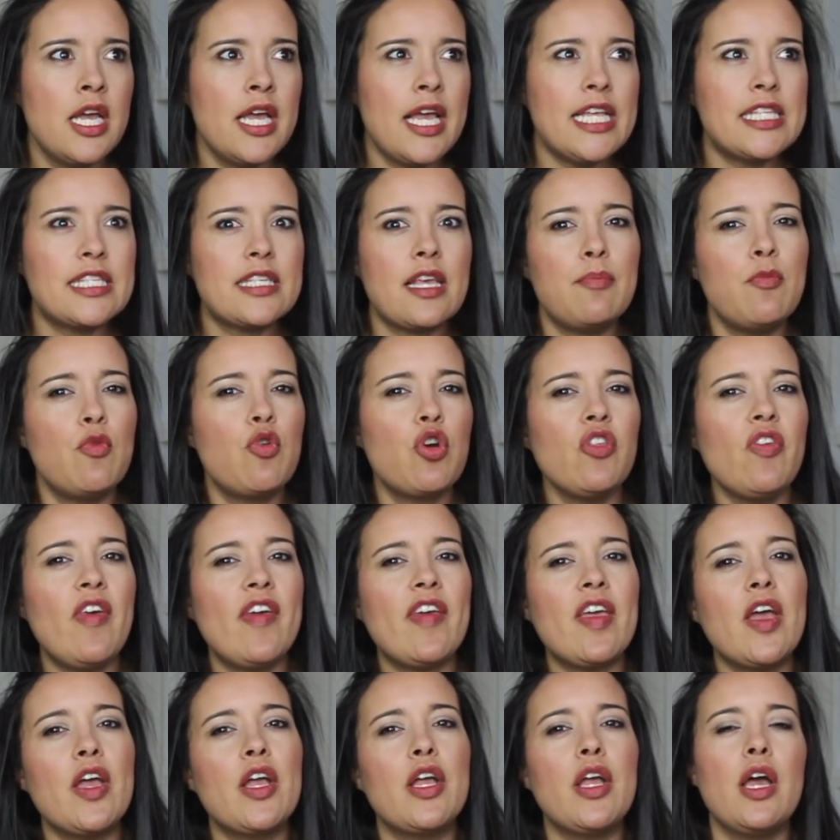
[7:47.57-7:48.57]
it's more
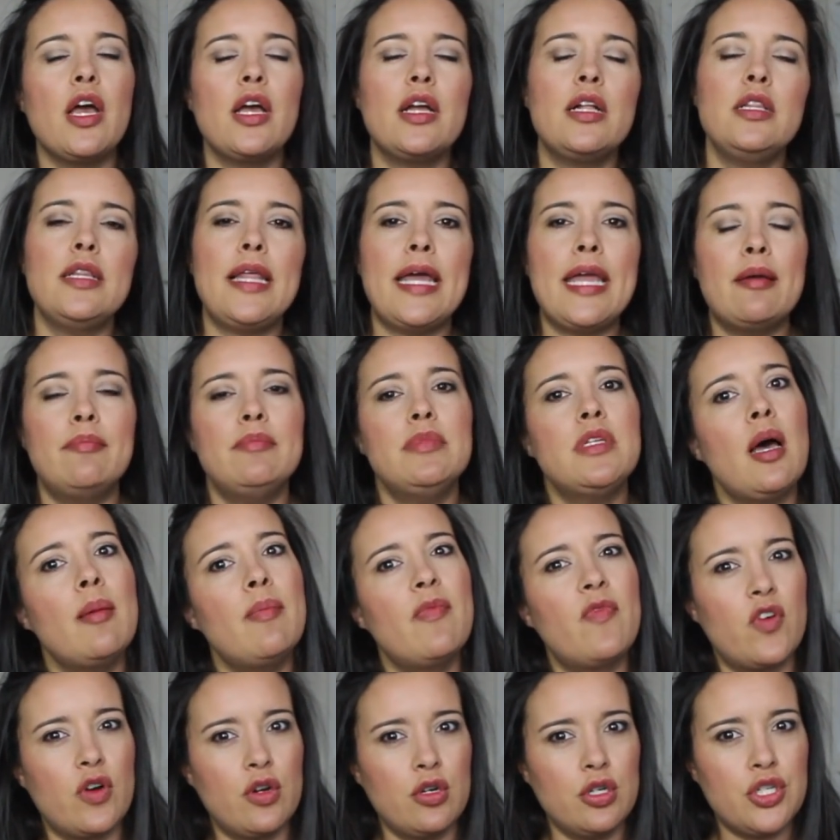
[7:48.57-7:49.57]
like a, a glammed
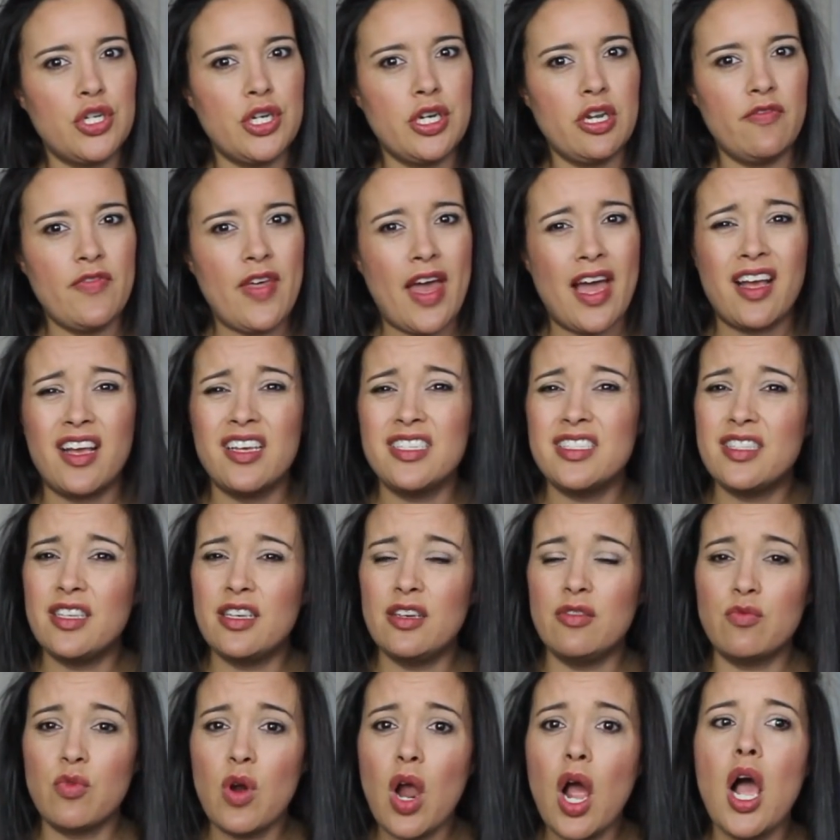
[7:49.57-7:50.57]
up version of that because
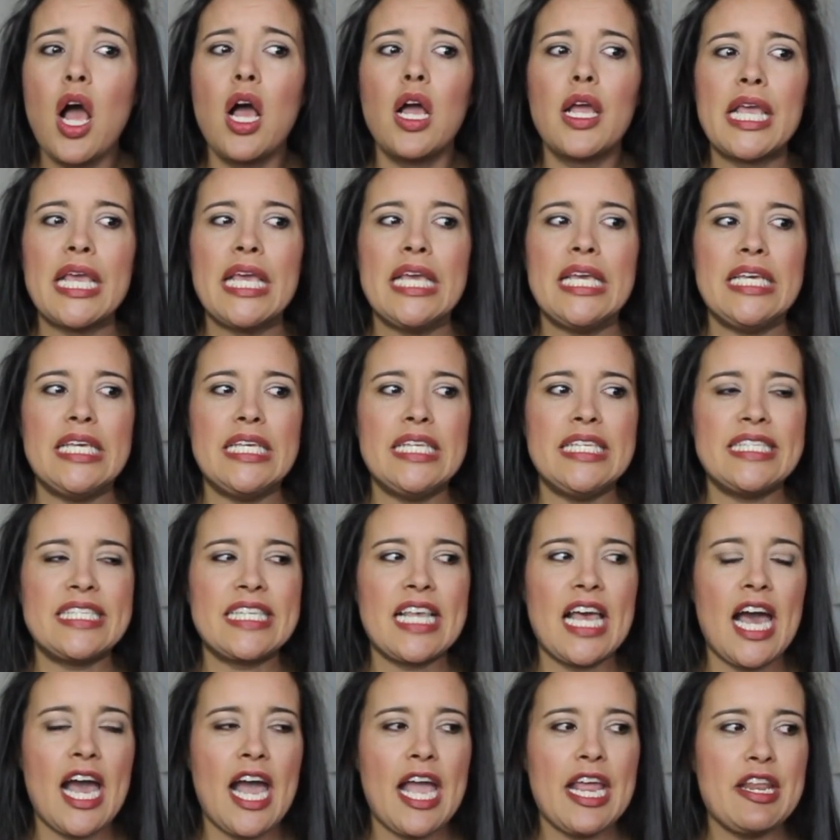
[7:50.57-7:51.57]
the rug is
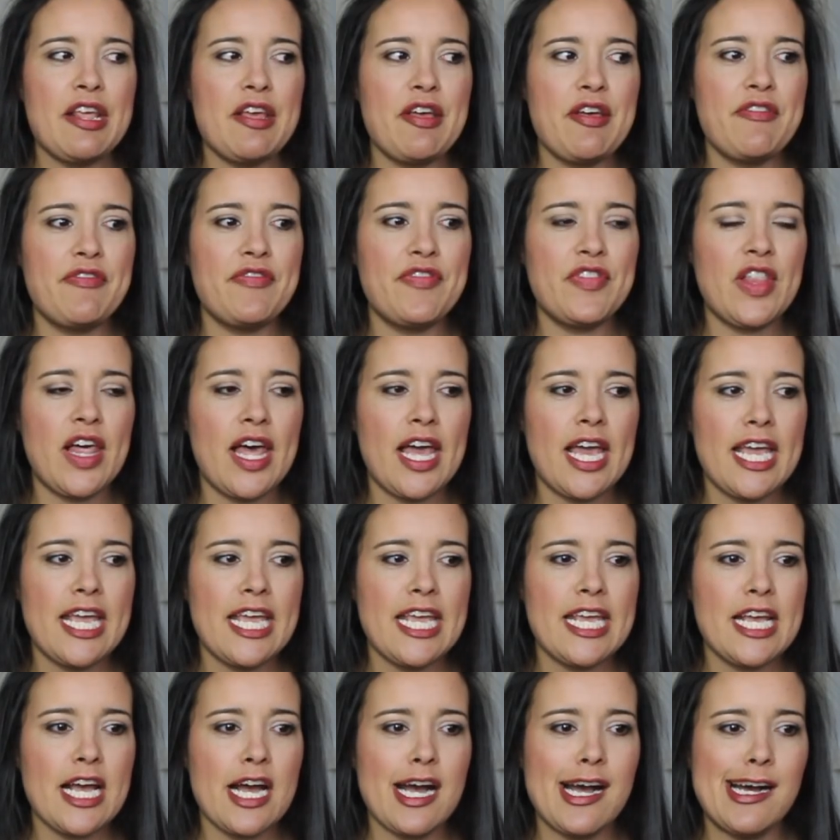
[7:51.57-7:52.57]
kind of
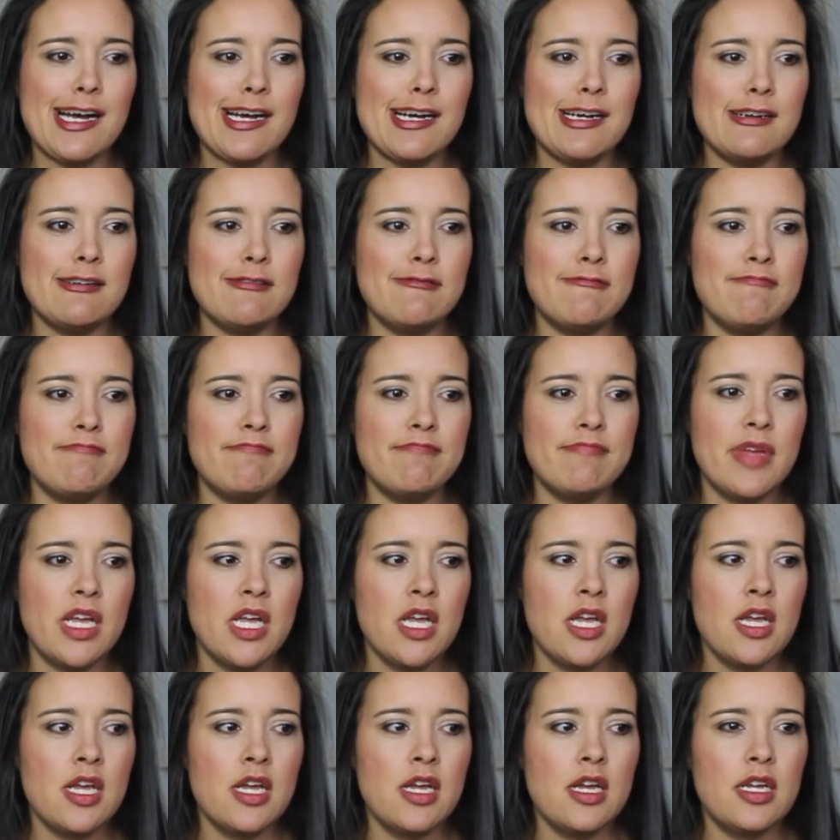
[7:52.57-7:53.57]
like, um,
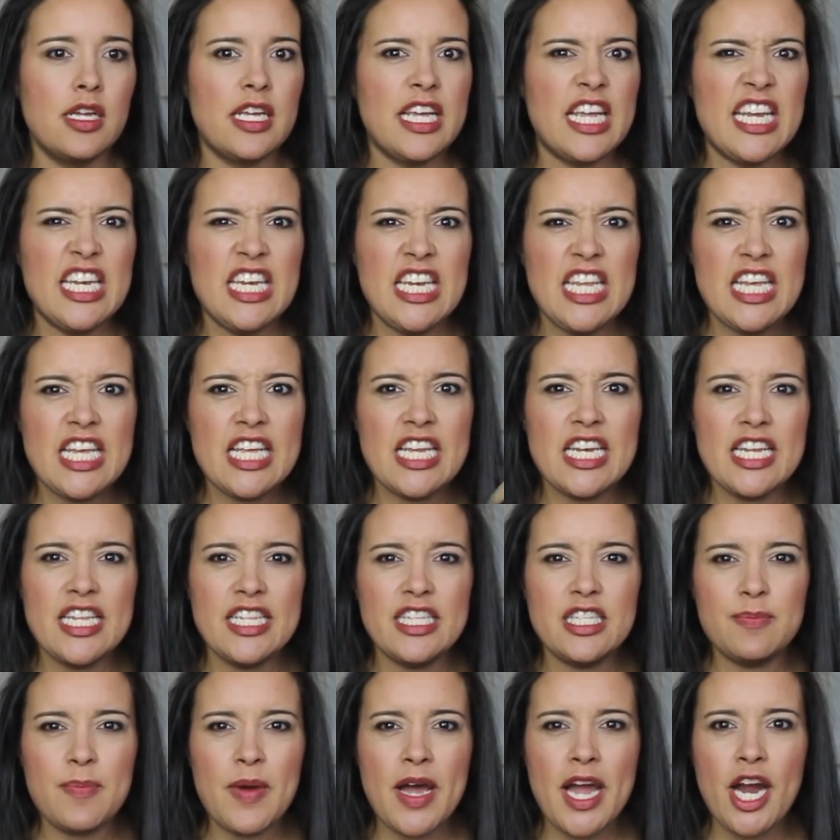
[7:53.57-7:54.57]
Indian
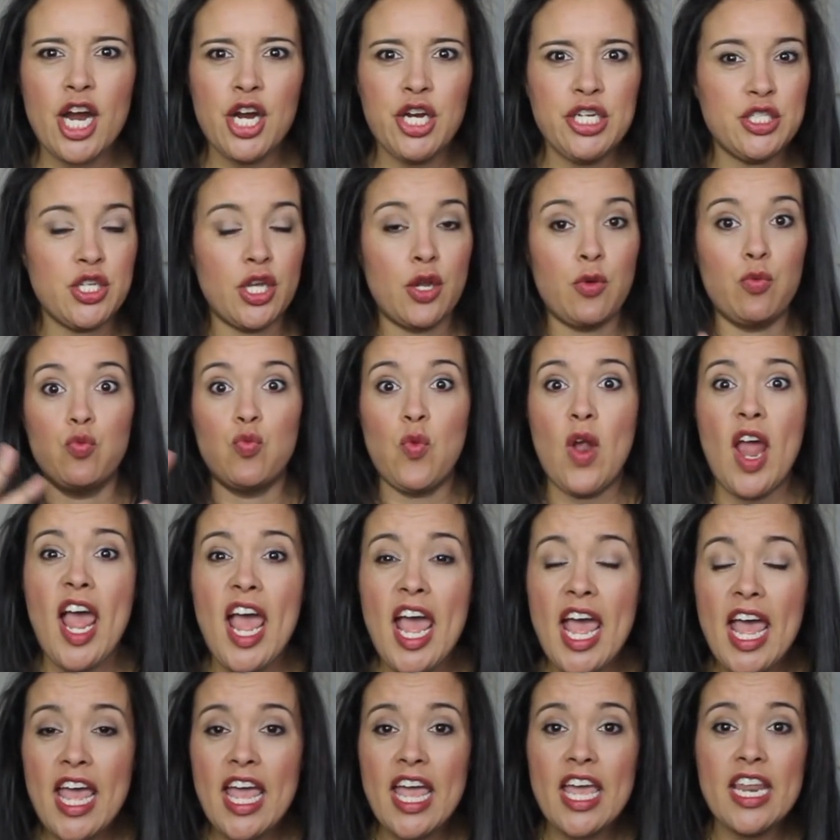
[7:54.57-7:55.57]
inspired. It's
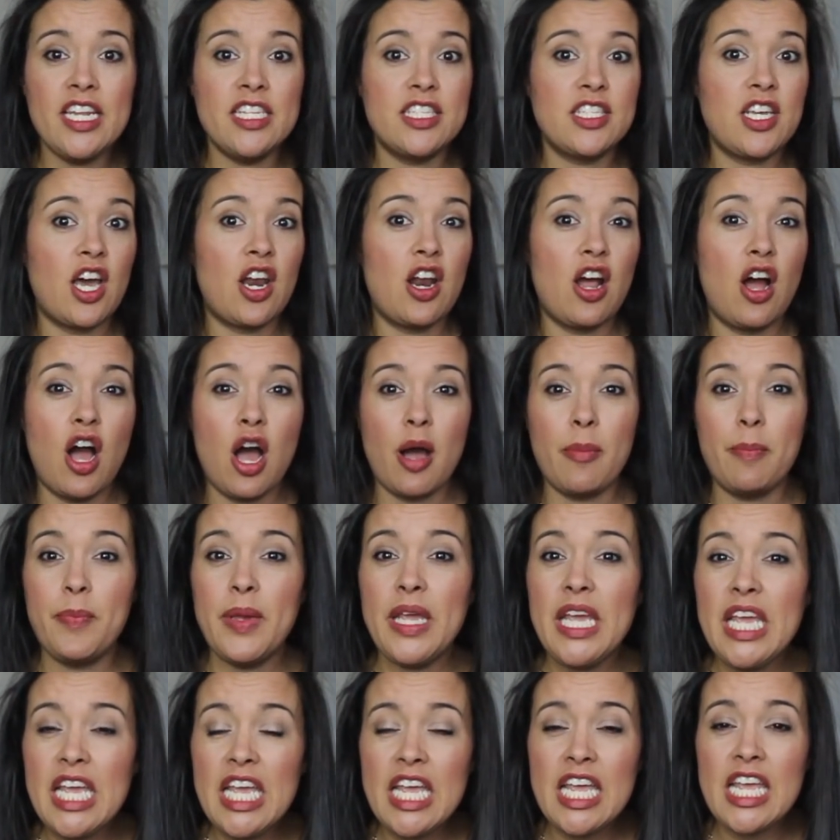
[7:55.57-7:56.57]
red, it's got a hot
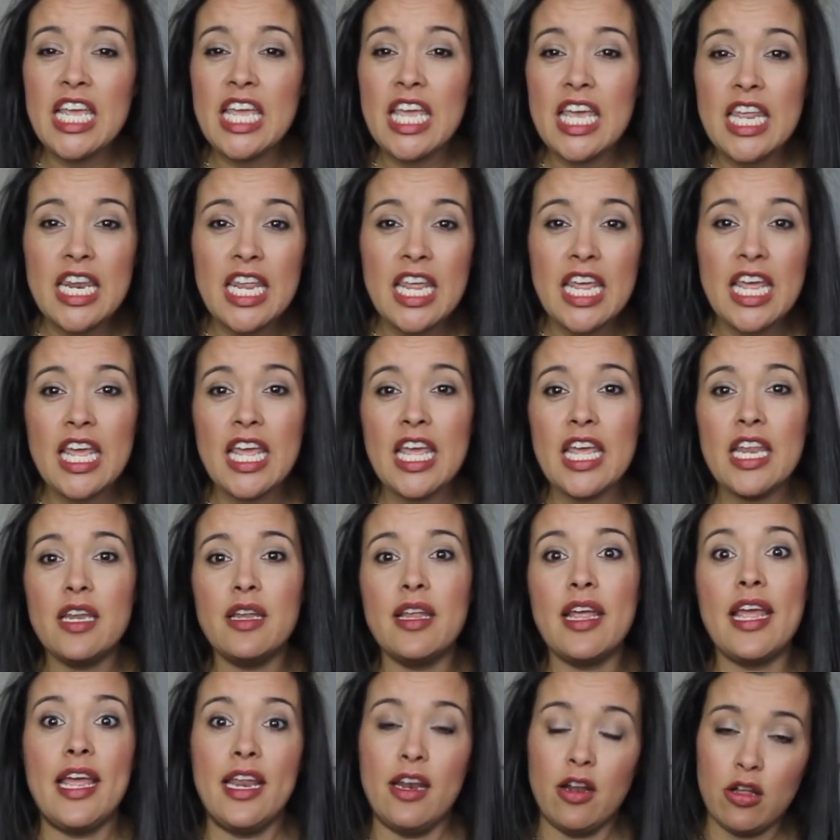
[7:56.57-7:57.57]
pink in it,
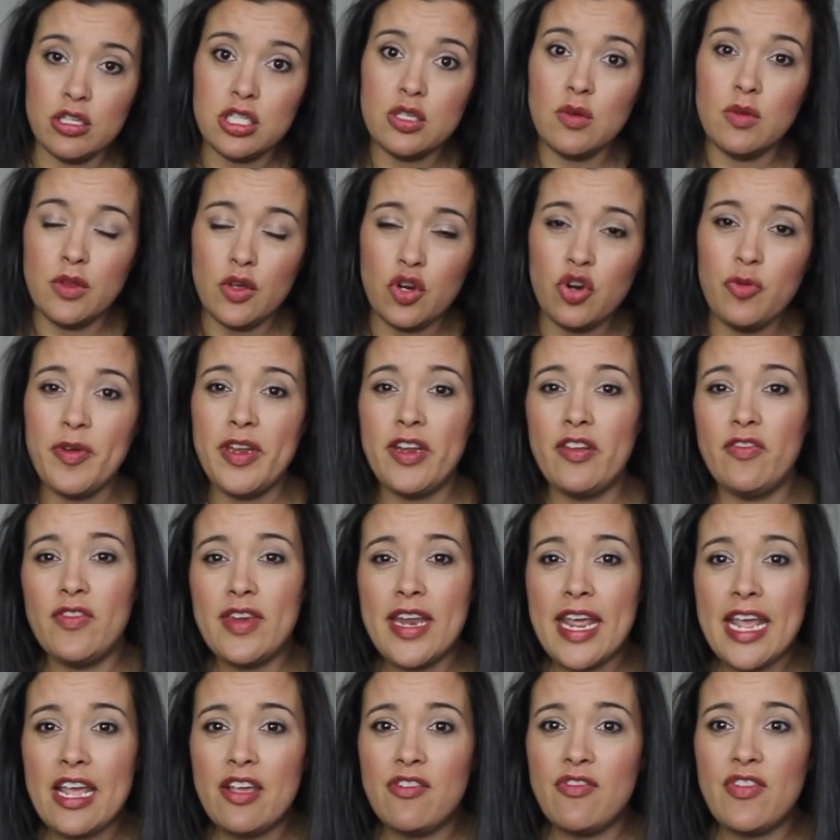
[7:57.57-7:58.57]
and also a little bit of
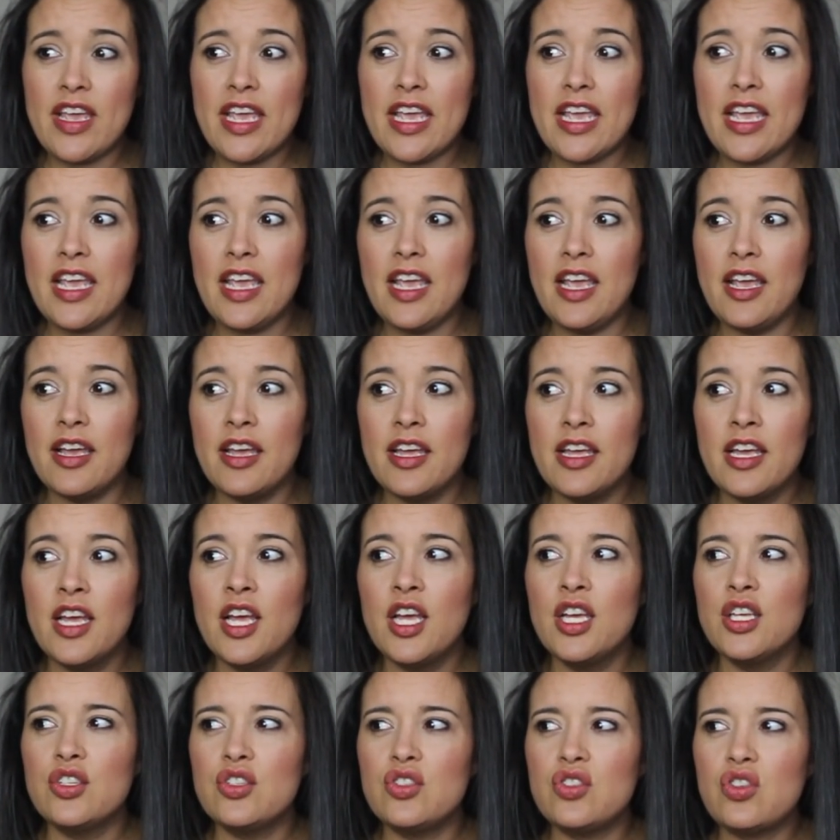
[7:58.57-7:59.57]
navy.
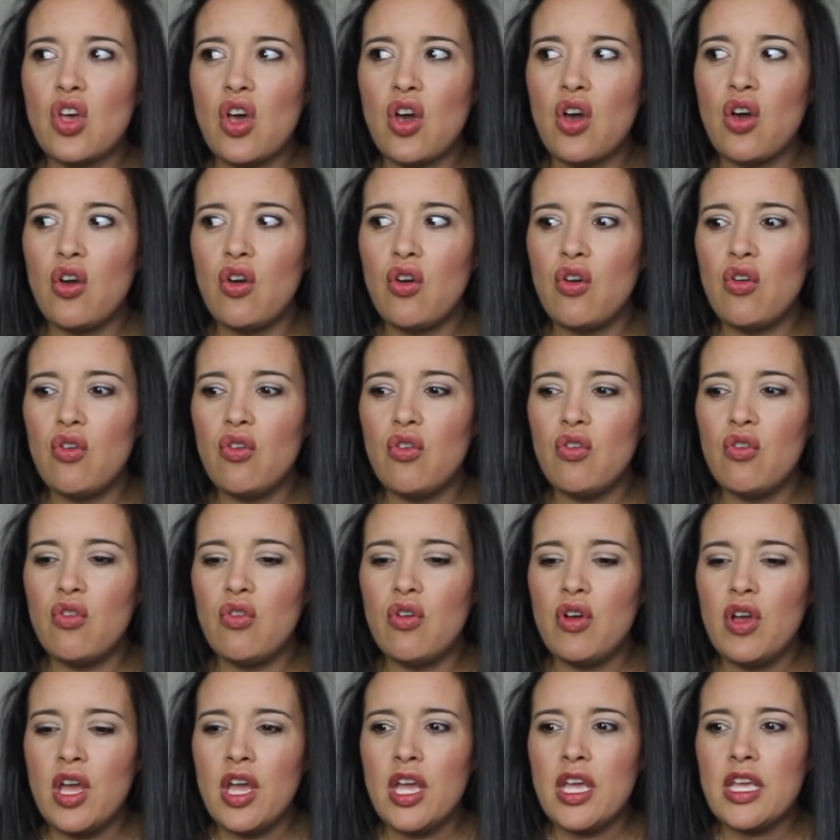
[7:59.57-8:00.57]

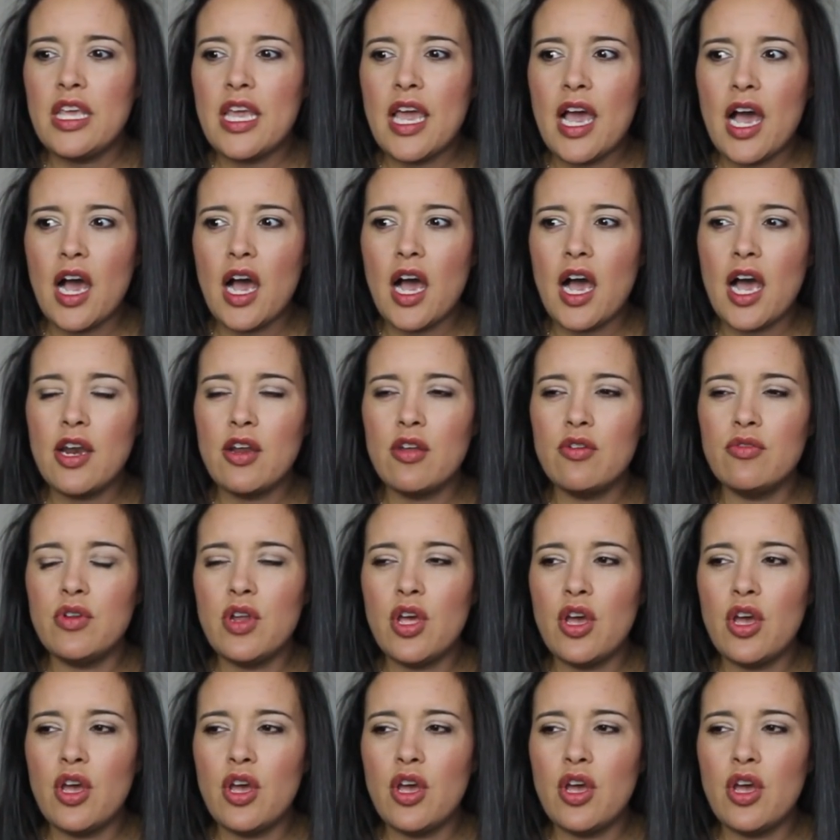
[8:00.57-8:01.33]
So yeah, I don't